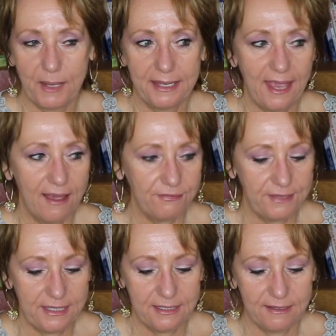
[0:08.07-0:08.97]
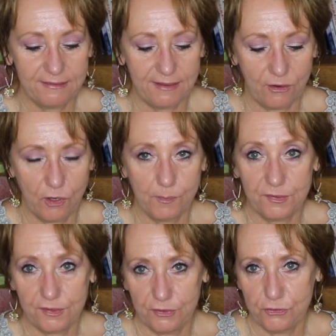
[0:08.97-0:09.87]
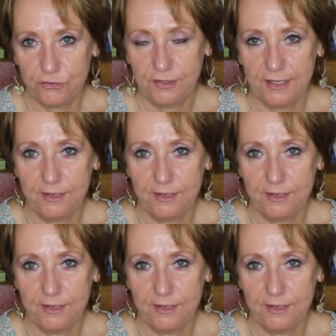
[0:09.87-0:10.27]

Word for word: my caffeine serum solution